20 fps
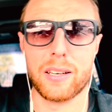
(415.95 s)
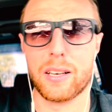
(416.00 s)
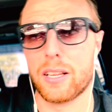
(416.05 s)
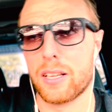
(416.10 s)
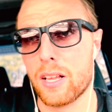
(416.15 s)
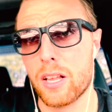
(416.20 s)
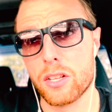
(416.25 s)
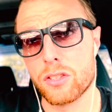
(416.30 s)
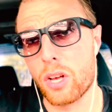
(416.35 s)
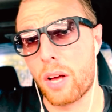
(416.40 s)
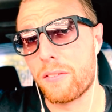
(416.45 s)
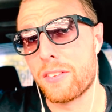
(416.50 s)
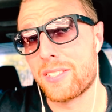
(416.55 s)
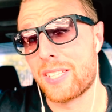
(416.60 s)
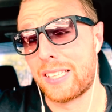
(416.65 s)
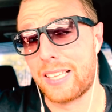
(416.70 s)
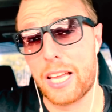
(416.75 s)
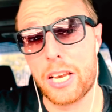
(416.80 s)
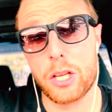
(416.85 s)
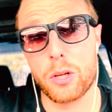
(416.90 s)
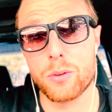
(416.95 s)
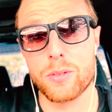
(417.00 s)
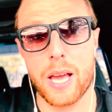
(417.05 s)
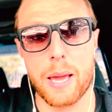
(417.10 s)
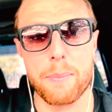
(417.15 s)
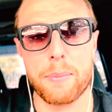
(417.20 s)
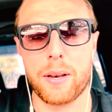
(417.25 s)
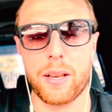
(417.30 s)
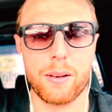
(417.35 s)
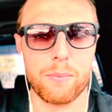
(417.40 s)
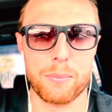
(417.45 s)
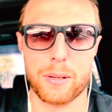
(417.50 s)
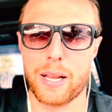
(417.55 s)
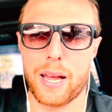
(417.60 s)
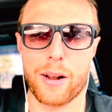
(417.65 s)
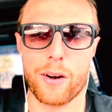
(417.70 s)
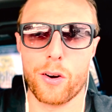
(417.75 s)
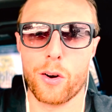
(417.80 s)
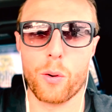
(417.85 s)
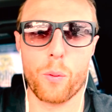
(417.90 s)
It's obviously letting you type it in, but
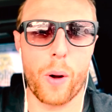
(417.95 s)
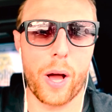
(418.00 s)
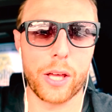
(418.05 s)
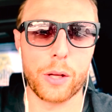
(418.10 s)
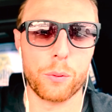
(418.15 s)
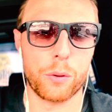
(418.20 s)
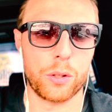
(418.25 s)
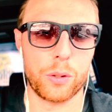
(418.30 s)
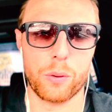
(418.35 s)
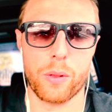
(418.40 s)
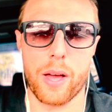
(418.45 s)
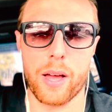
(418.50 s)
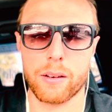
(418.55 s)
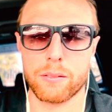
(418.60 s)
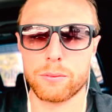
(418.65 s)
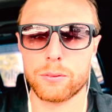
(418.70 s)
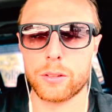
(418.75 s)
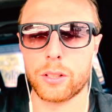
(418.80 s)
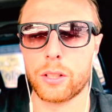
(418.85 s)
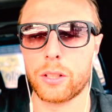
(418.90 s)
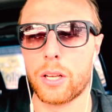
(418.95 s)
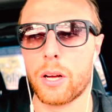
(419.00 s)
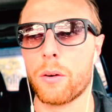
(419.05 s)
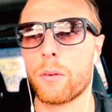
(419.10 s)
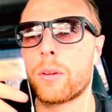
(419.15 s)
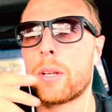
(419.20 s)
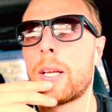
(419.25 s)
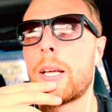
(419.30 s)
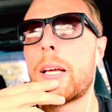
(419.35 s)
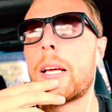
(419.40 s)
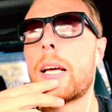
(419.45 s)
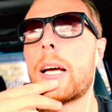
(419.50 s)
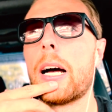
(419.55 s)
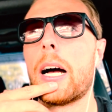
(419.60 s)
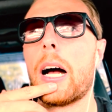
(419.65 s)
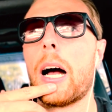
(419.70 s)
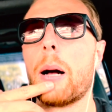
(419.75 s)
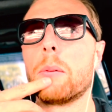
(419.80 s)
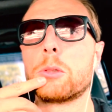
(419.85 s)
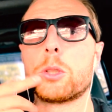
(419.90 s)
I don't know why you would do that,
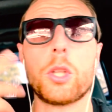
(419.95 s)
So